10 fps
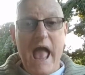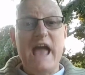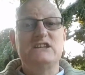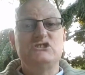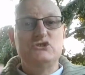
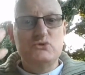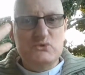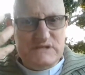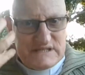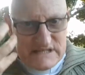As
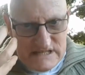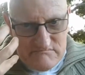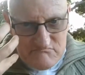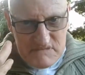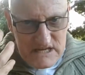you see
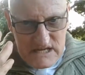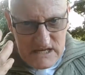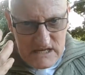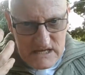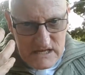
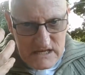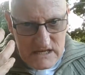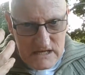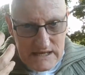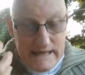me
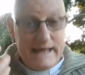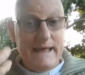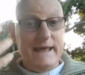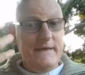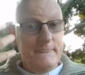
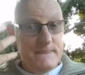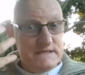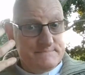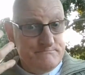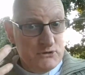in
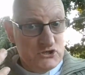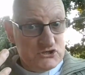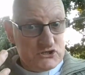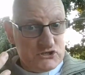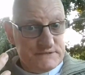this
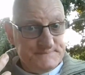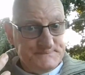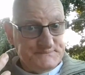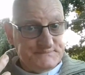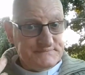bush,
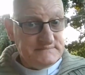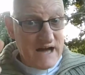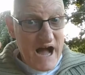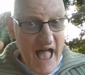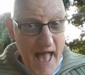
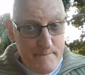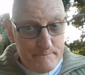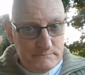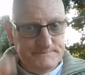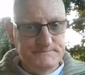I am.